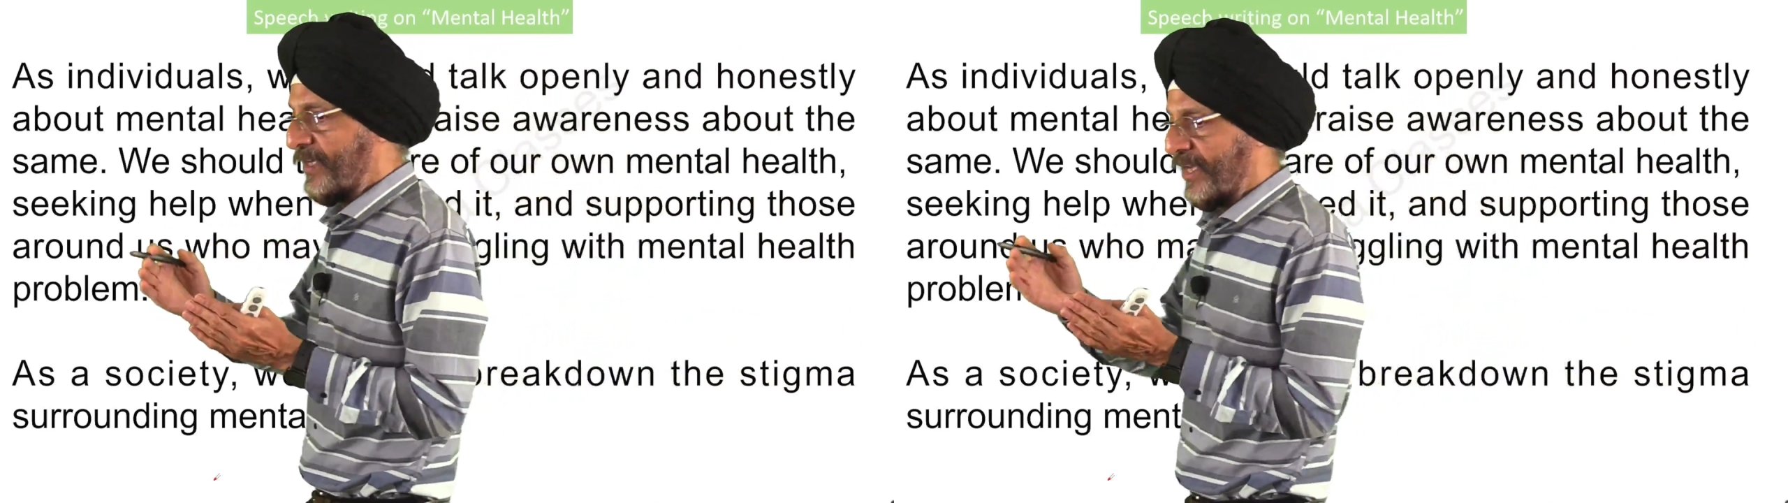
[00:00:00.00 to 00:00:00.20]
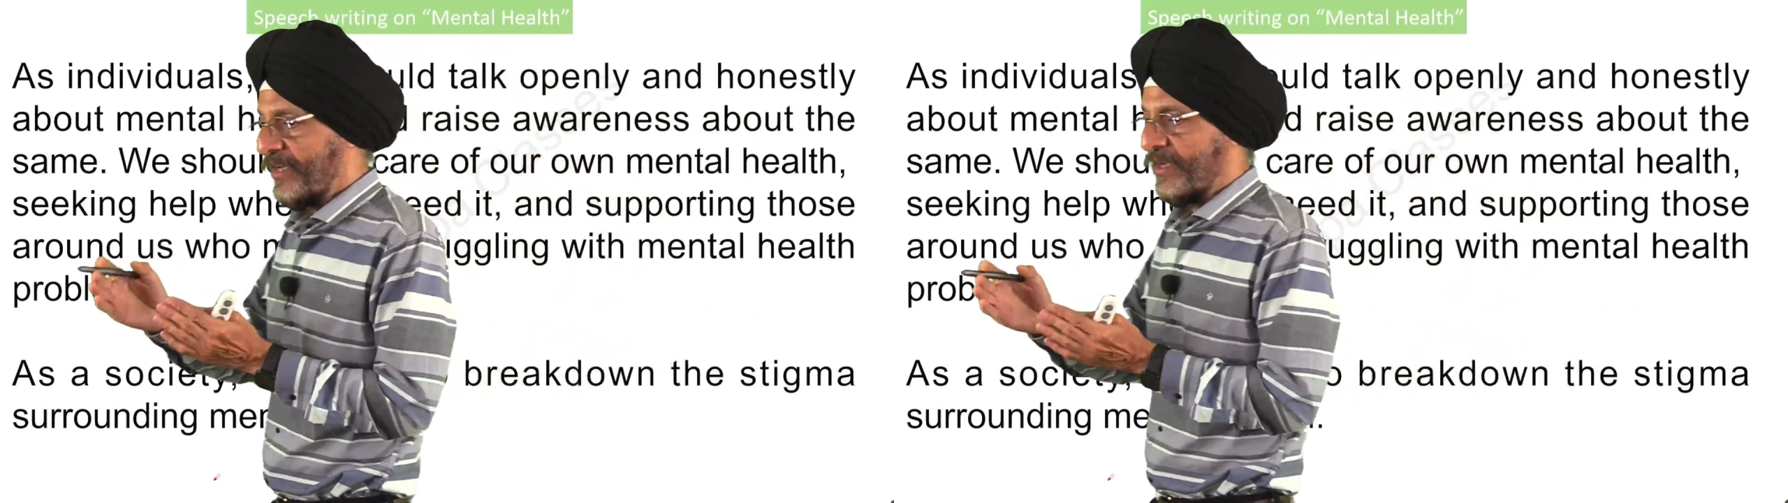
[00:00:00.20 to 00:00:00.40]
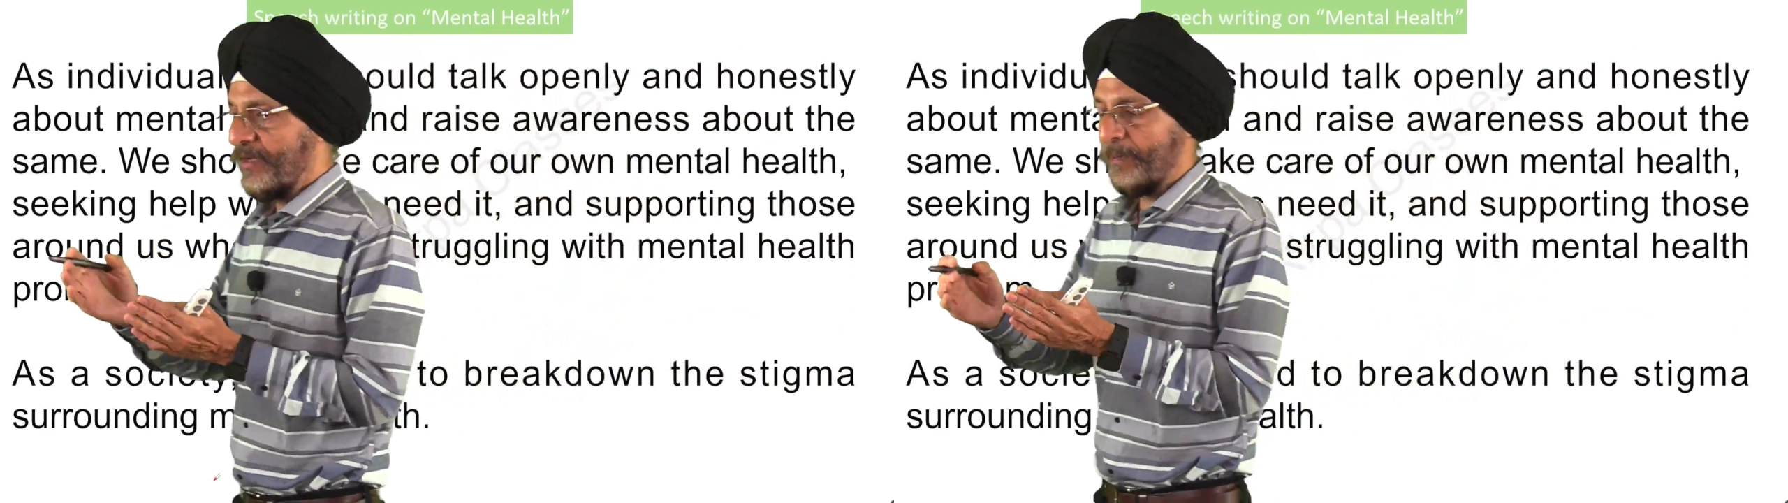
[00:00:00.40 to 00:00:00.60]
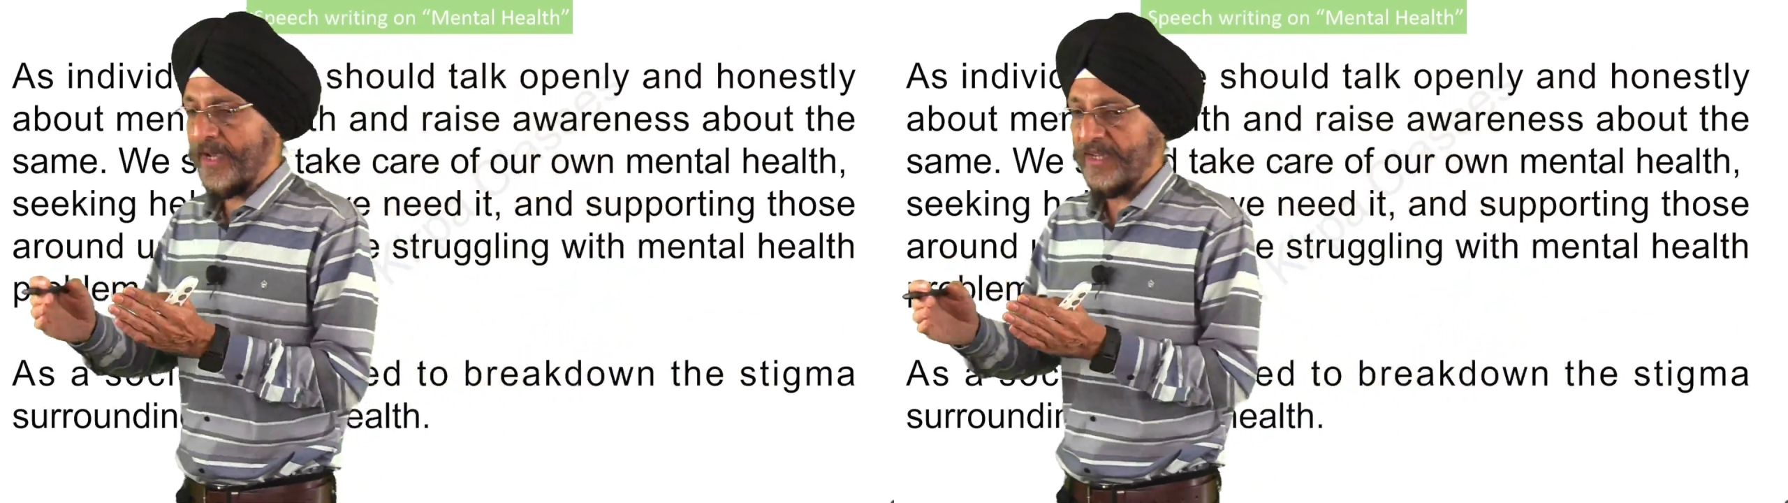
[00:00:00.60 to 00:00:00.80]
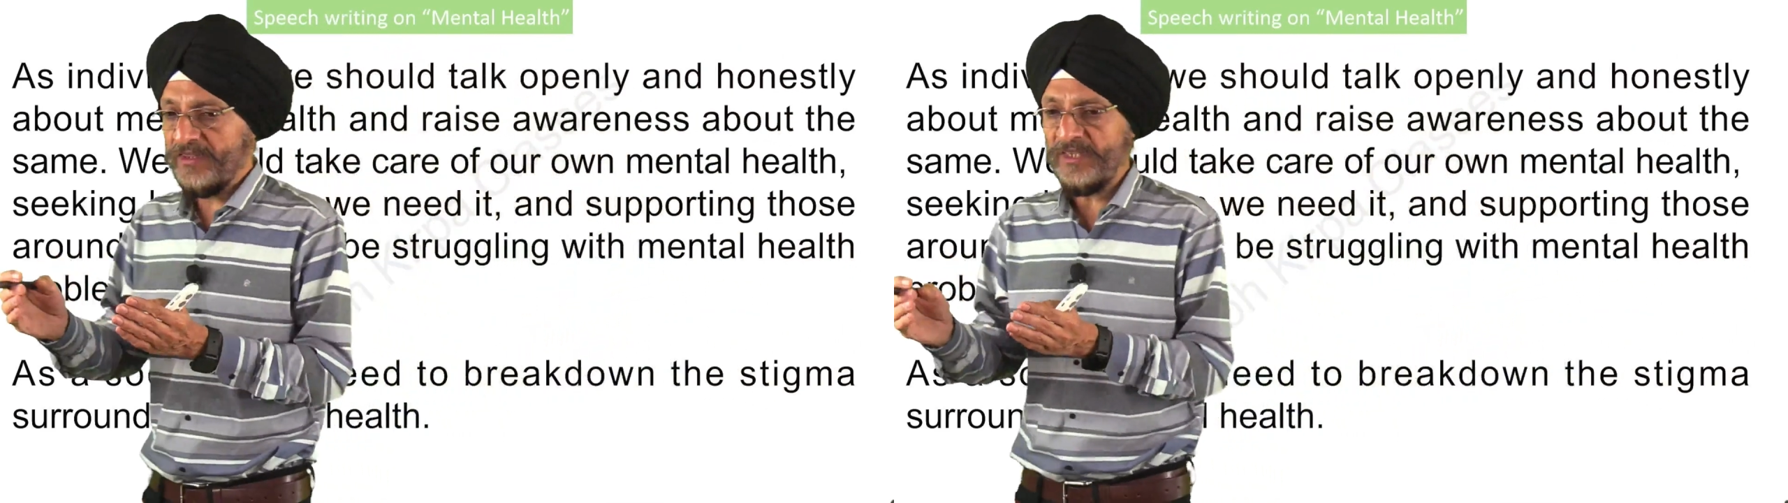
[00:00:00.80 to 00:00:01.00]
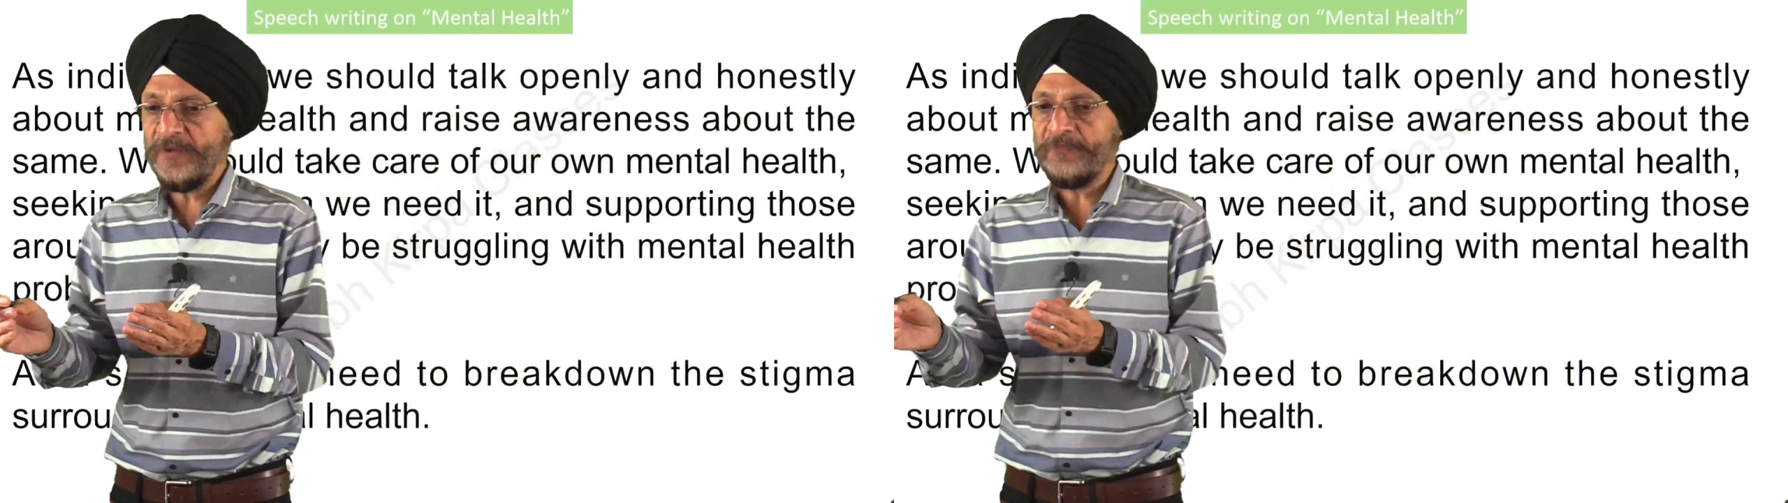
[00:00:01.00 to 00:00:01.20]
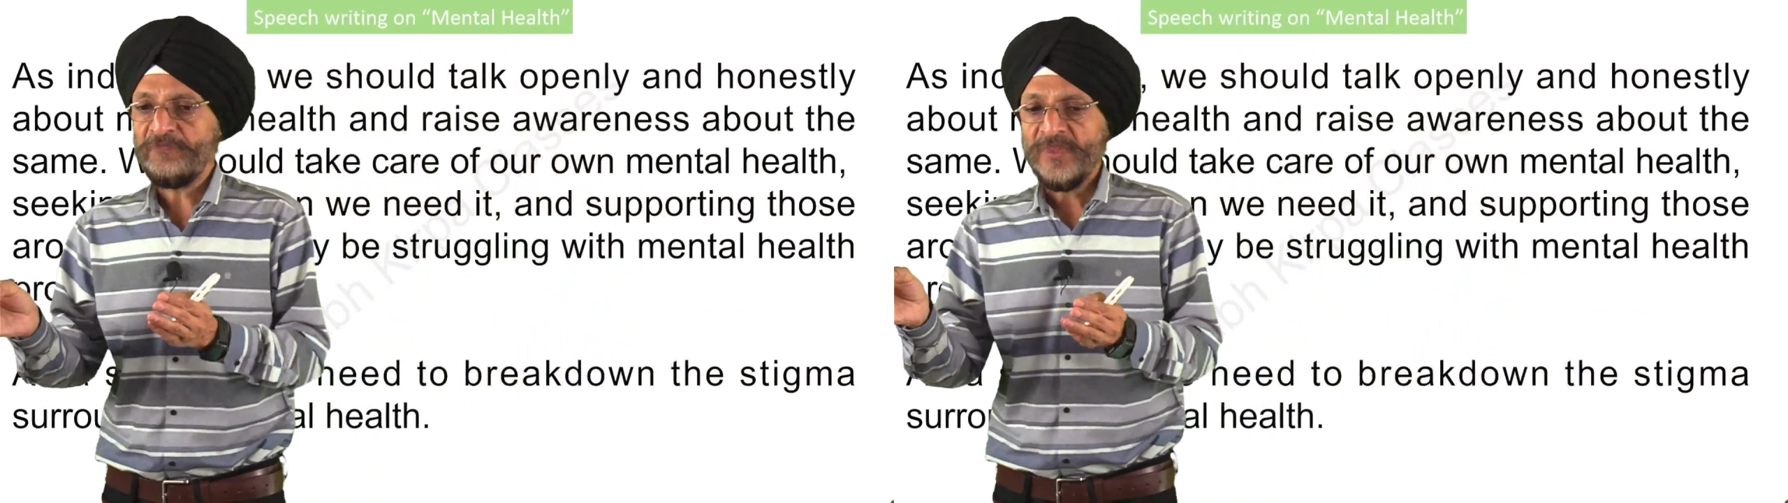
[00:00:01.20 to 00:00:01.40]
taken by the